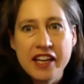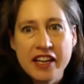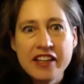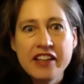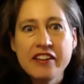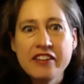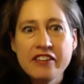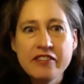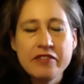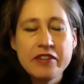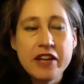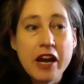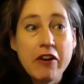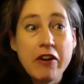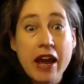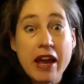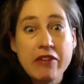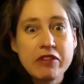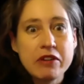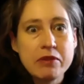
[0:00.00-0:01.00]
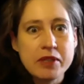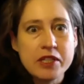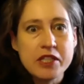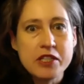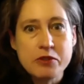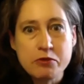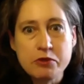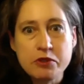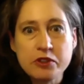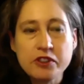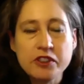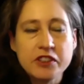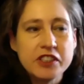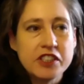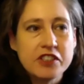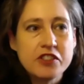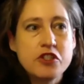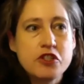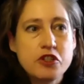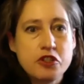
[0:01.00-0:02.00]
you know, now everybody's world
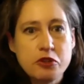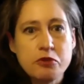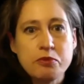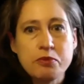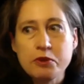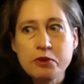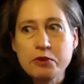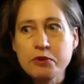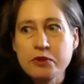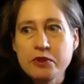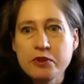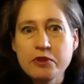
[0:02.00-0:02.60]
is super,